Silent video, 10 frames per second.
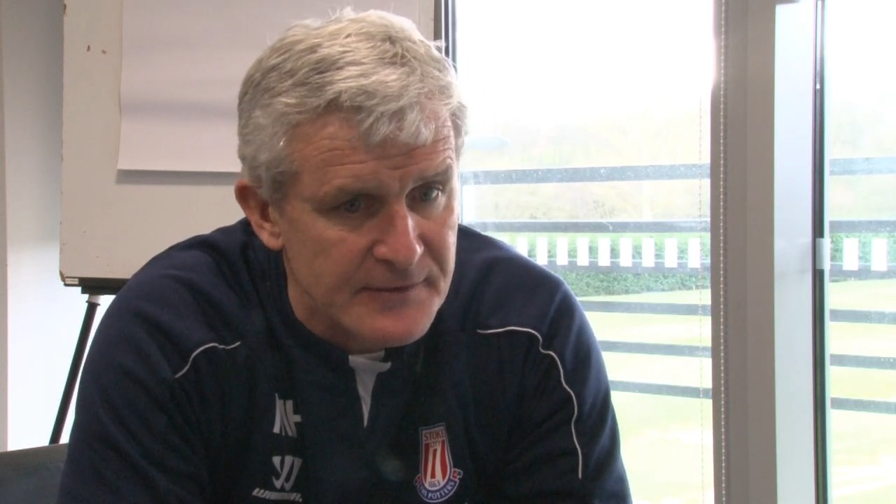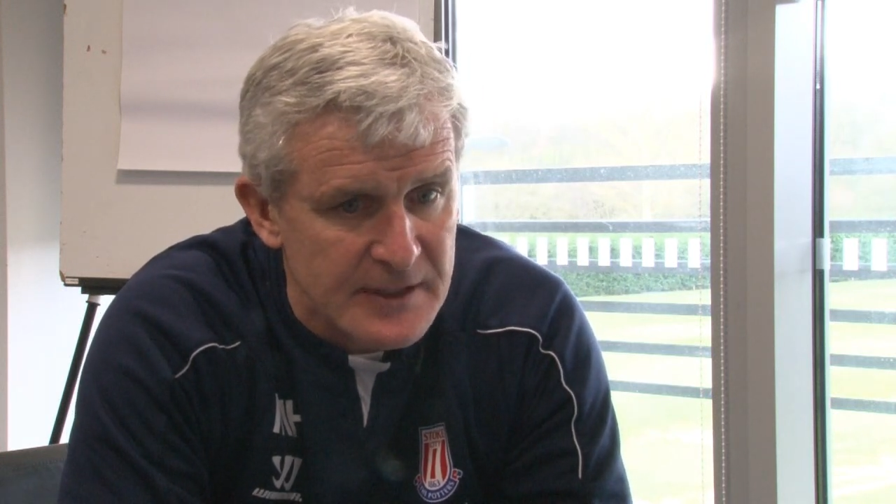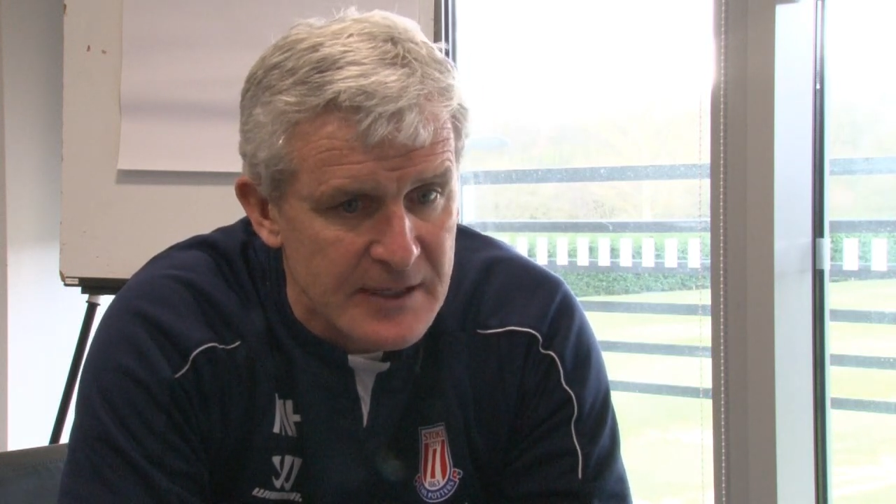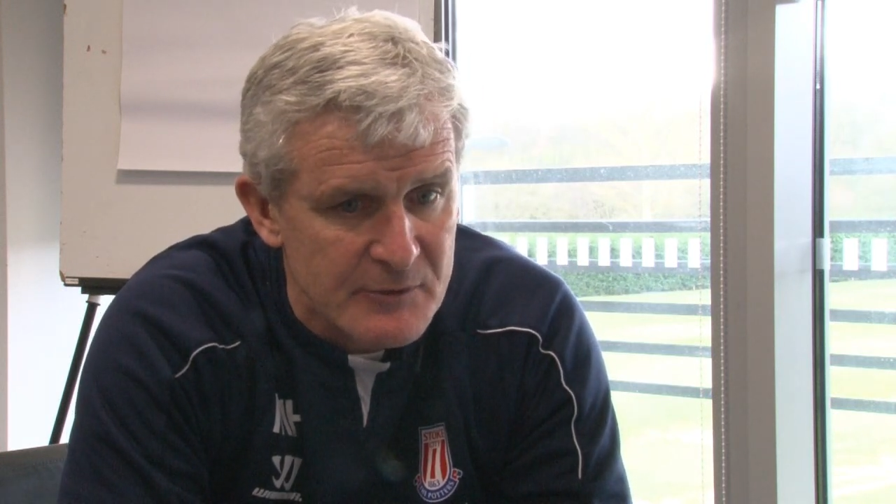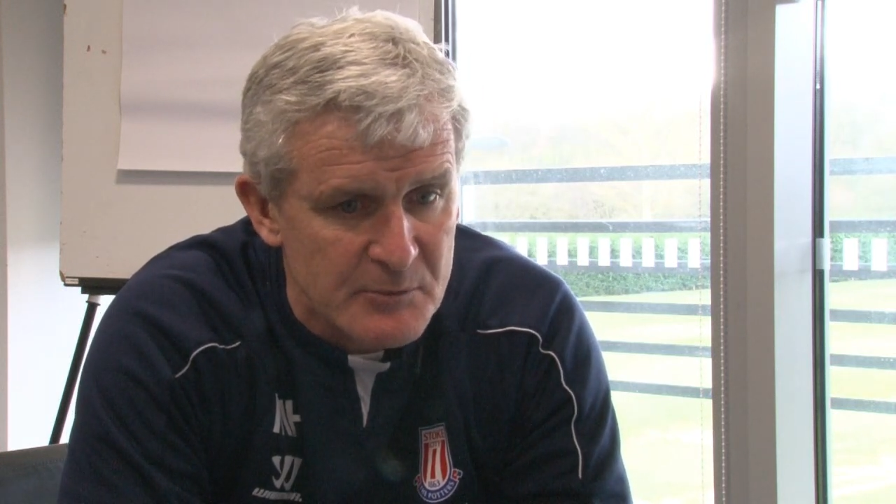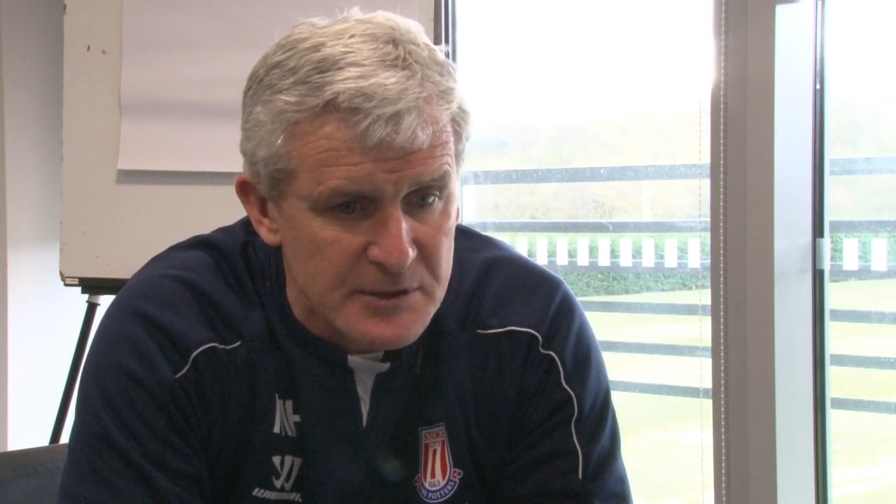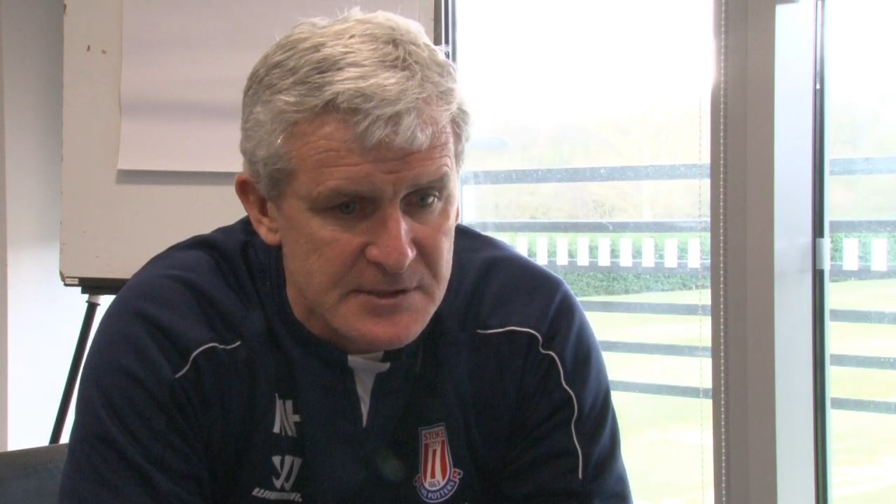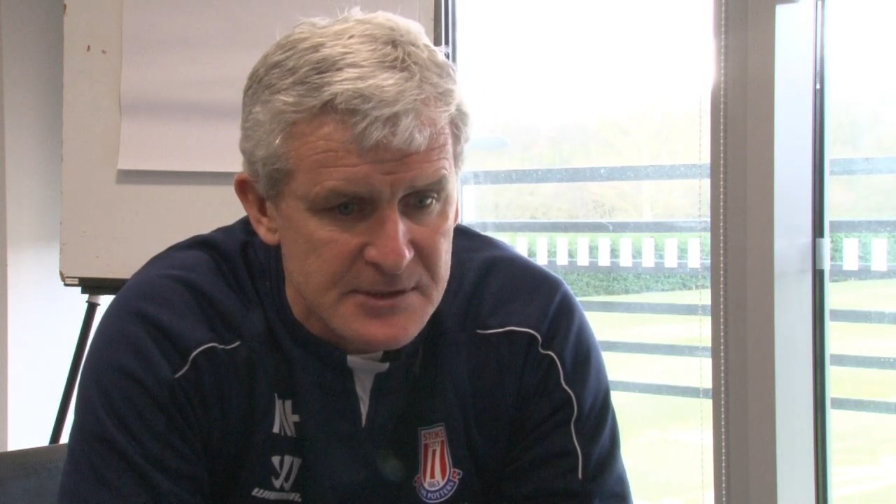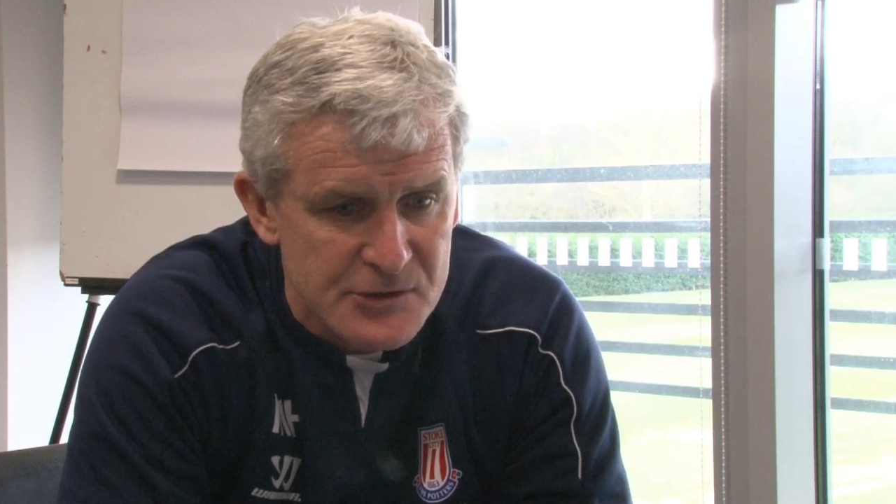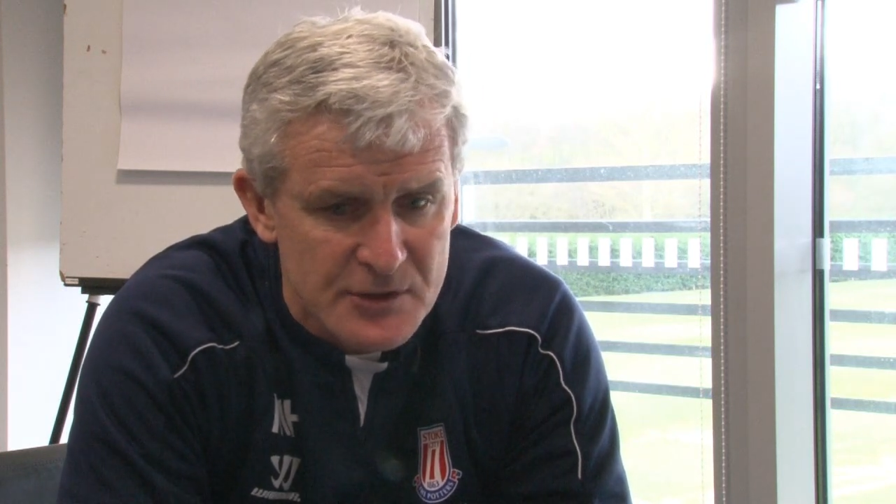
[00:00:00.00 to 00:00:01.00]
I think
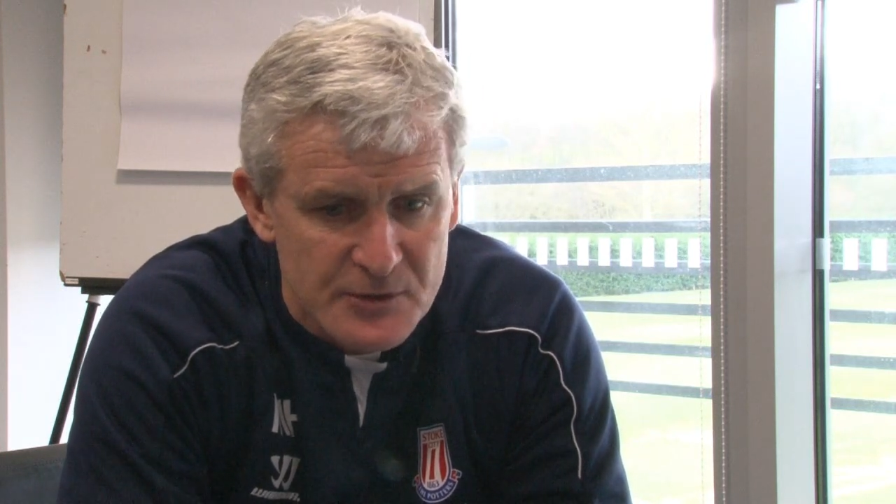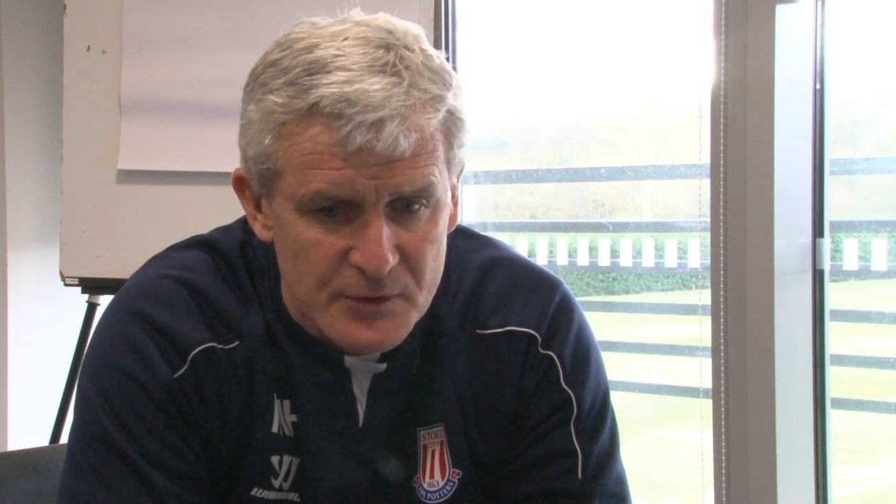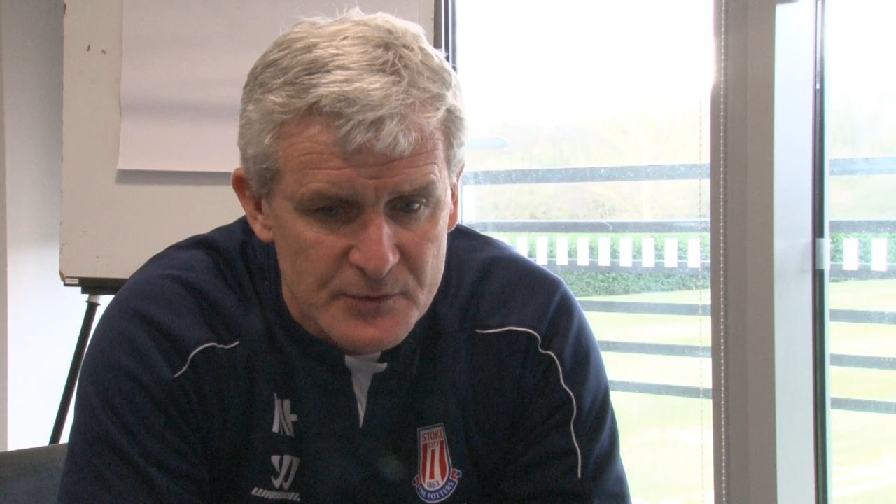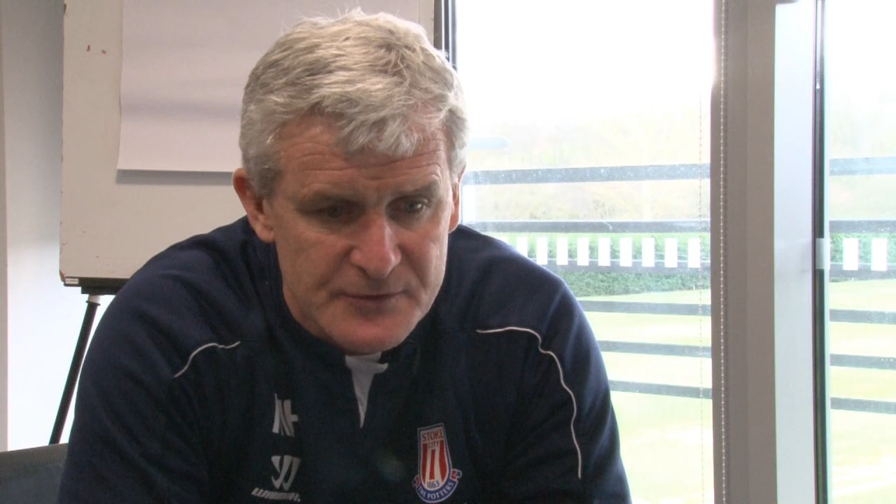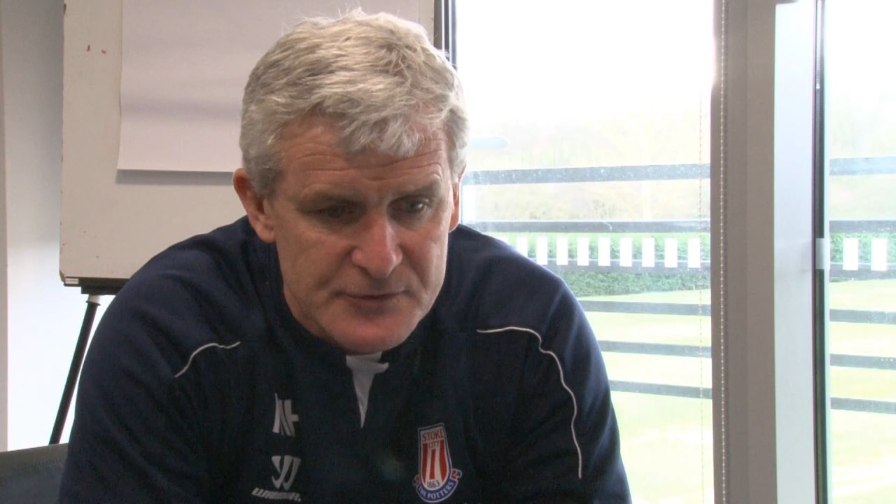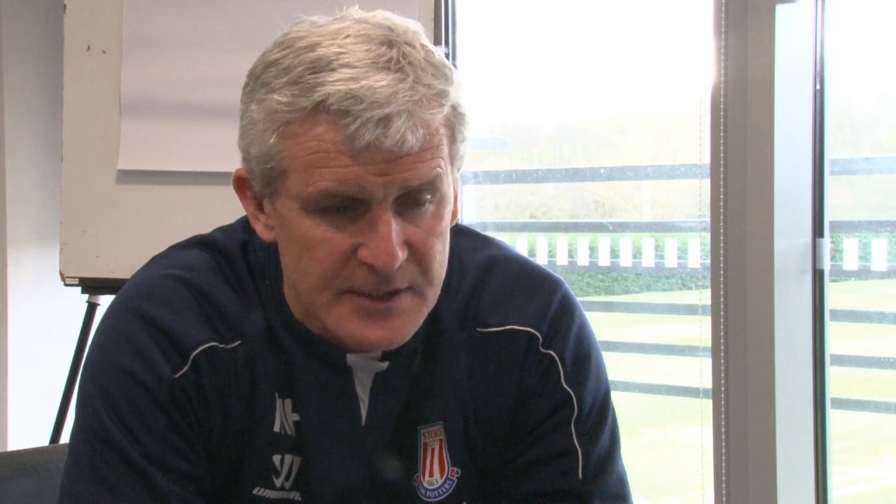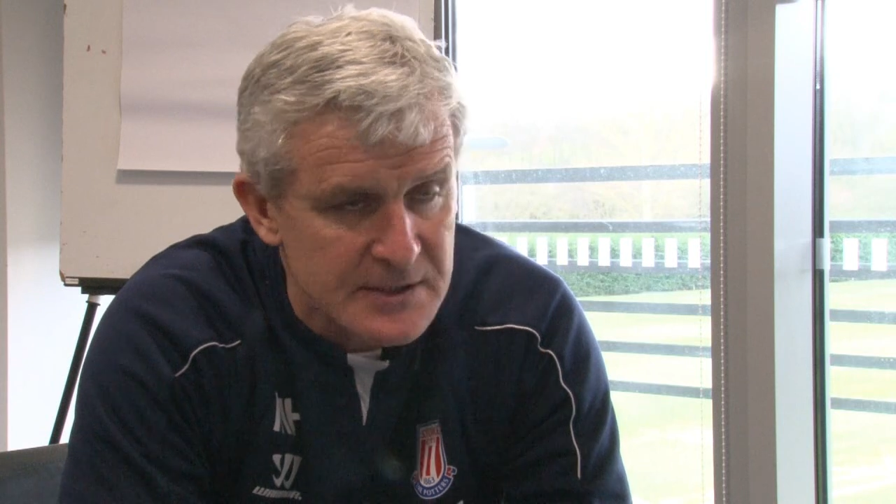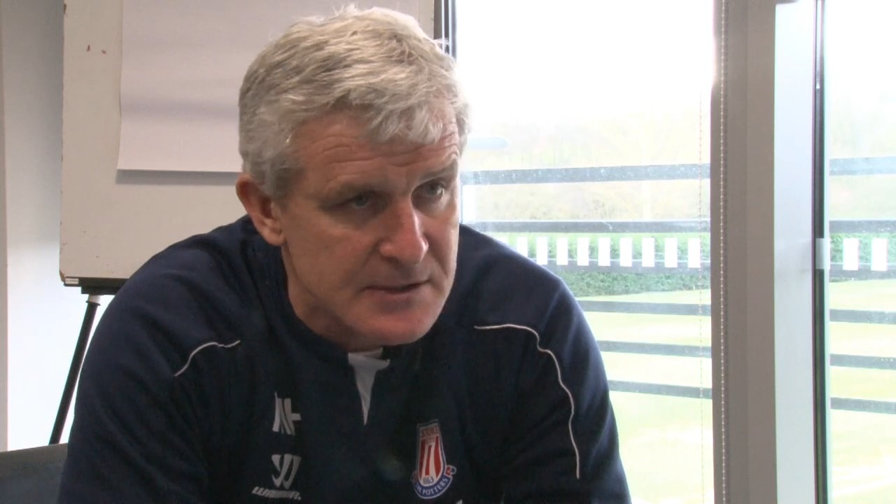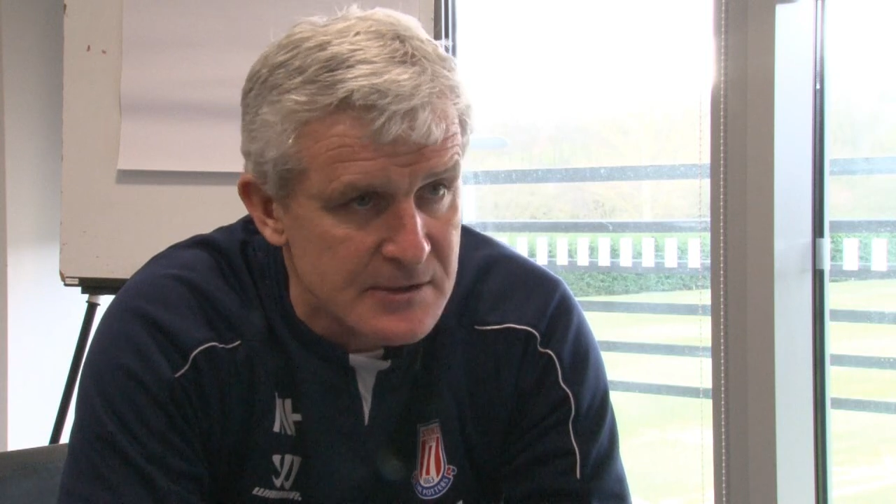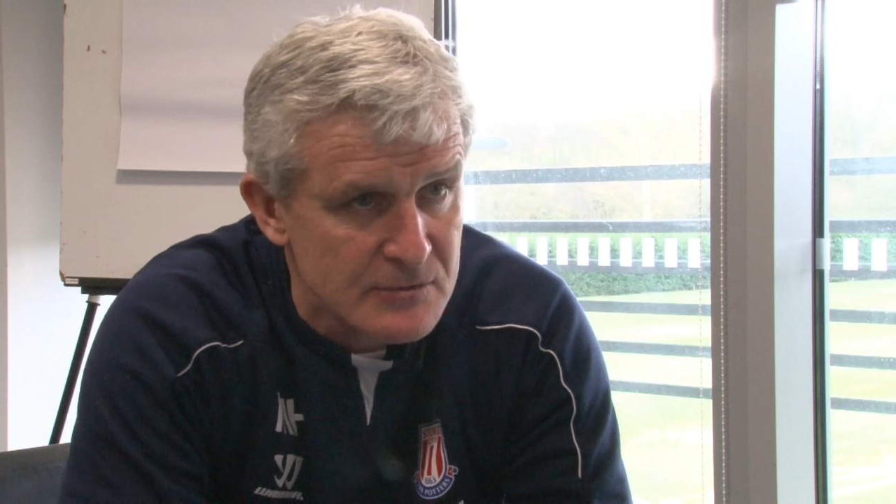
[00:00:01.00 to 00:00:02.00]
everybody's enjoyed what we've
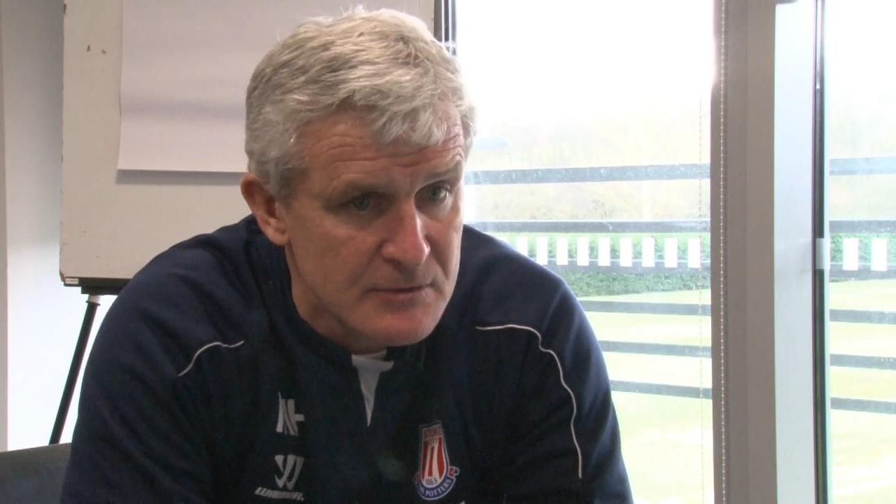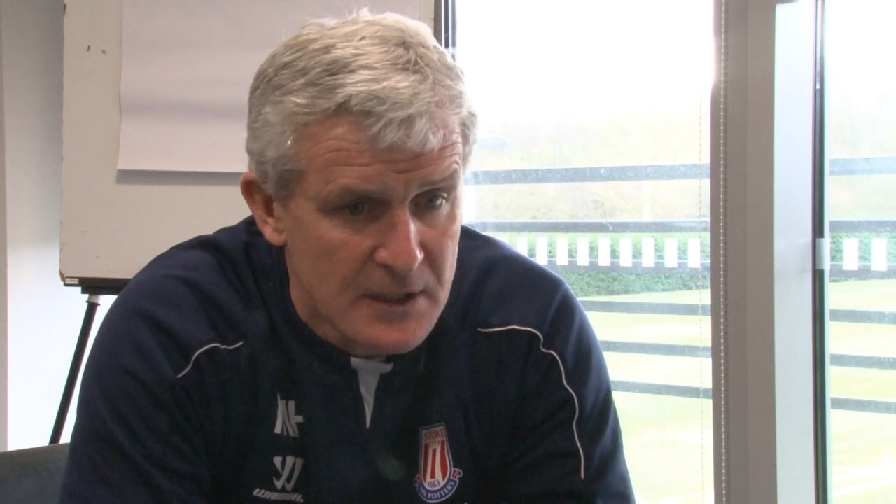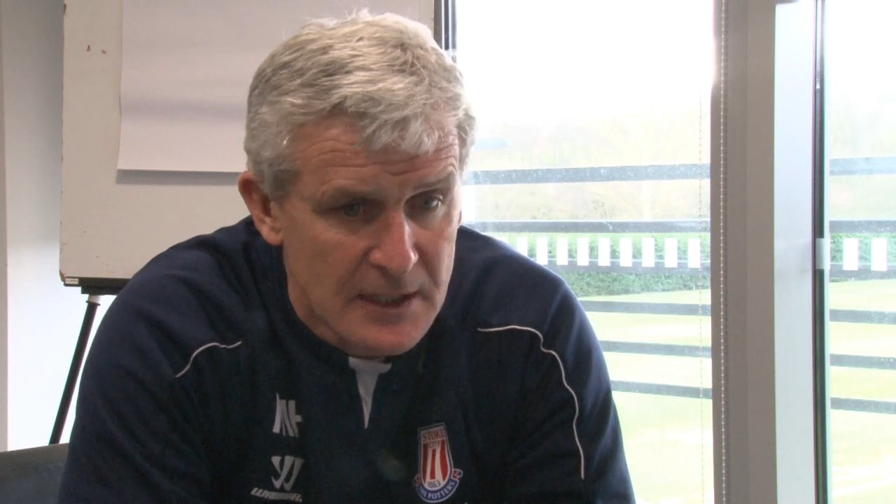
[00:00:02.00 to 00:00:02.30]
tried to do.